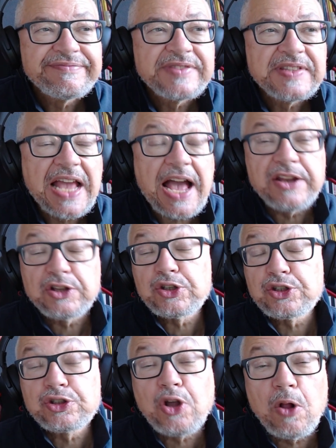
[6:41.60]
an
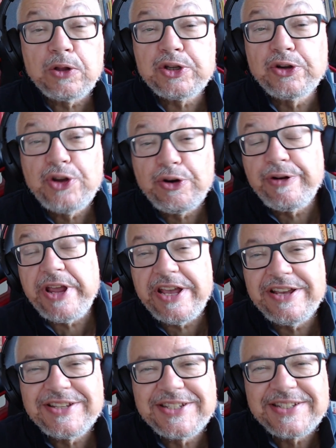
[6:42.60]
assault on your
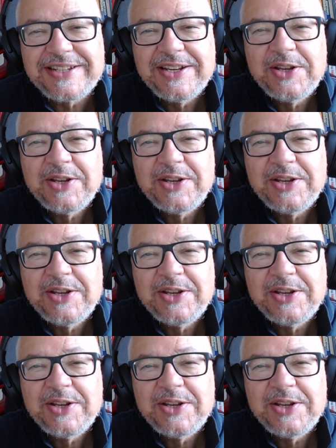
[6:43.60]
ears